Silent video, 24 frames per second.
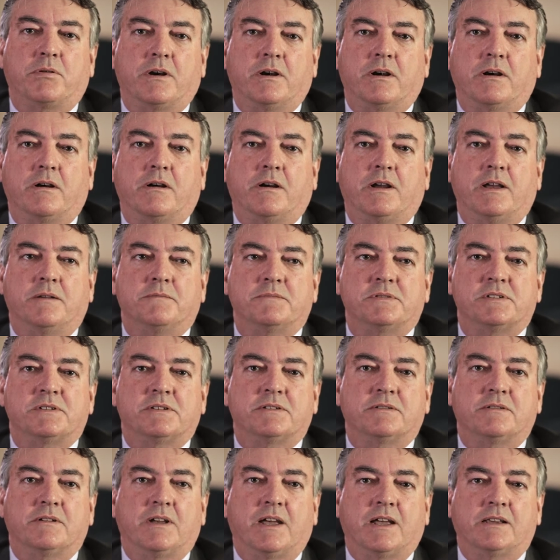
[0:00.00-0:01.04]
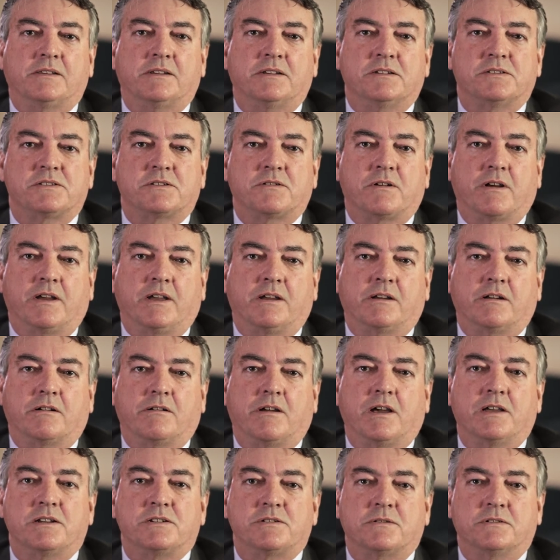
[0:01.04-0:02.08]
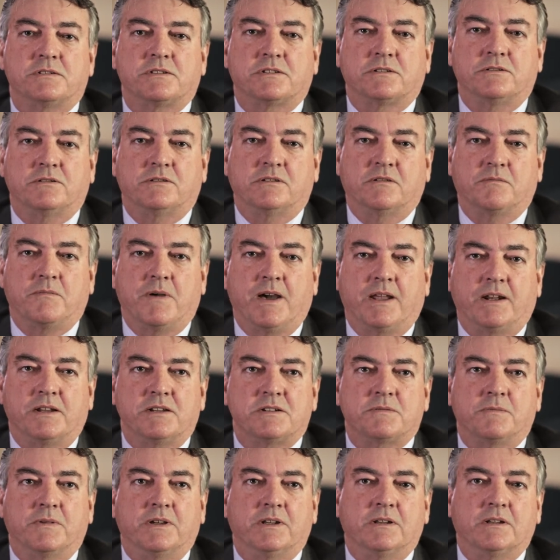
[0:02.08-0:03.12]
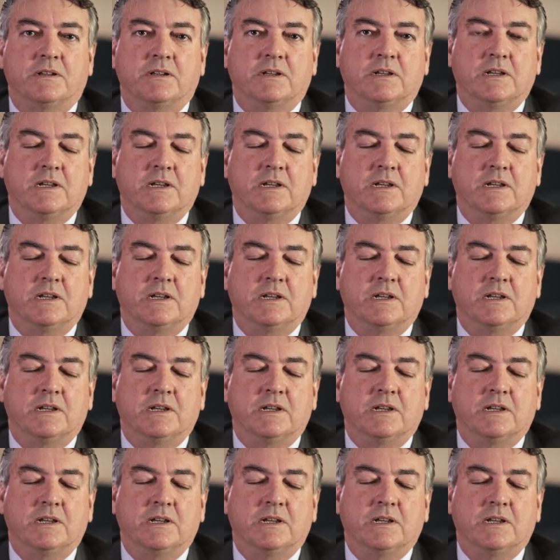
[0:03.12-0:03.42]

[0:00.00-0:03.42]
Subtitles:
Programs at the Australian Graduate School of Management.